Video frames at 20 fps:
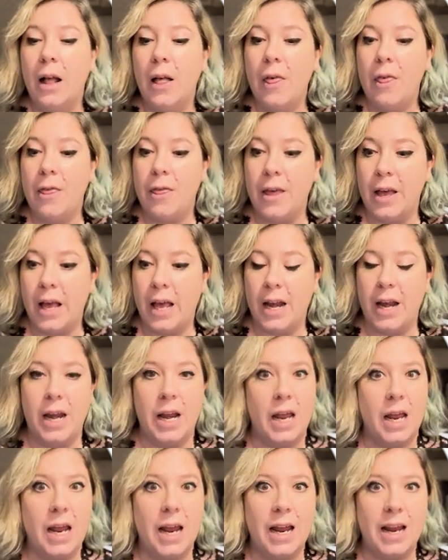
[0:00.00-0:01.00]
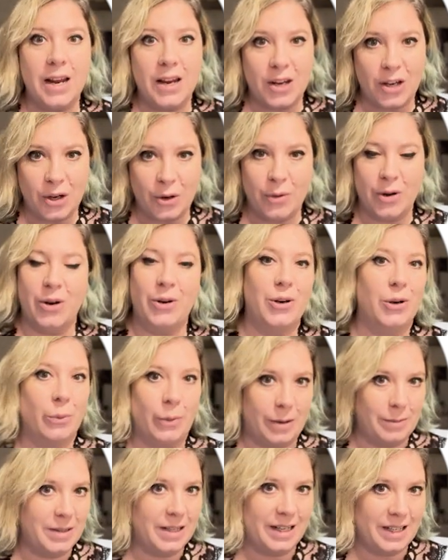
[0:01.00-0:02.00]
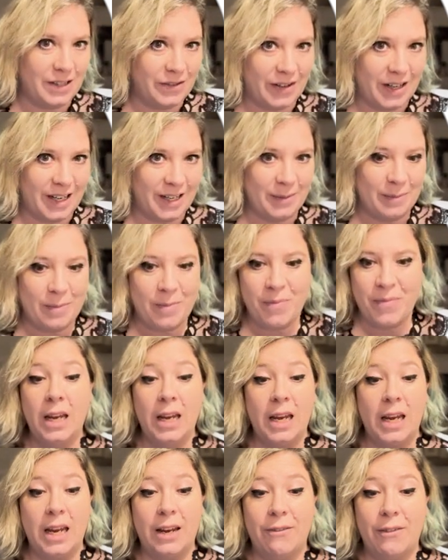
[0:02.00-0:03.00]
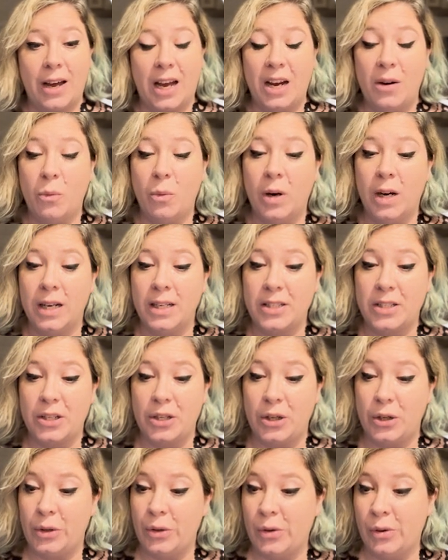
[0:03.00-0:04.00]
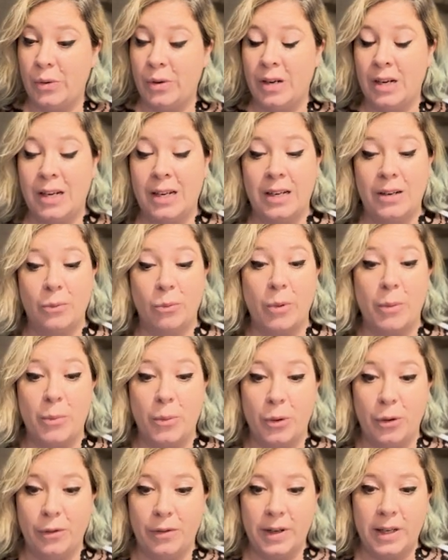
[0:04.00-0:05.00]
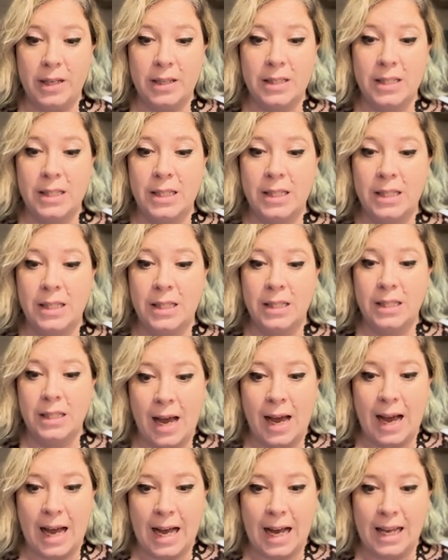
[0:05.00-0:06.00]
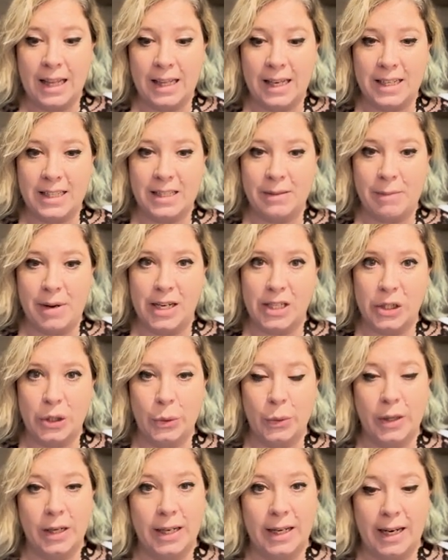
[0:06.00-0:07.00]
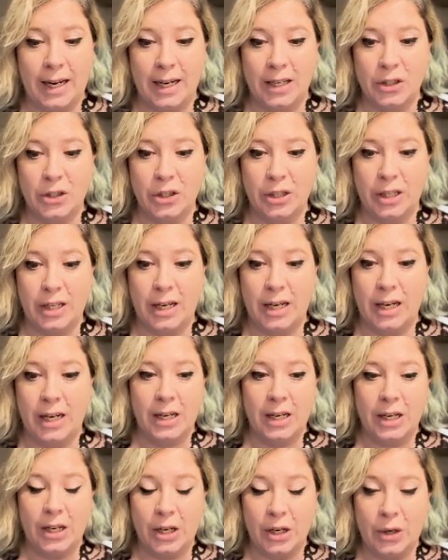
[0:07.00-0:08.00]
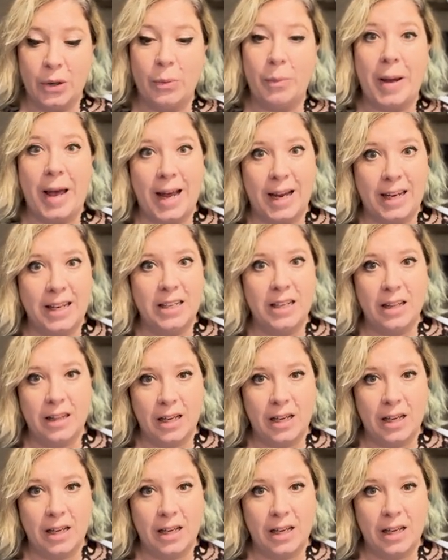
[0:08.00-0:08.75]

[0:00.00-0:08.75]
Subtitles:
then you know your website's fine. If I want to remove it, I like to make sure I actually go back into the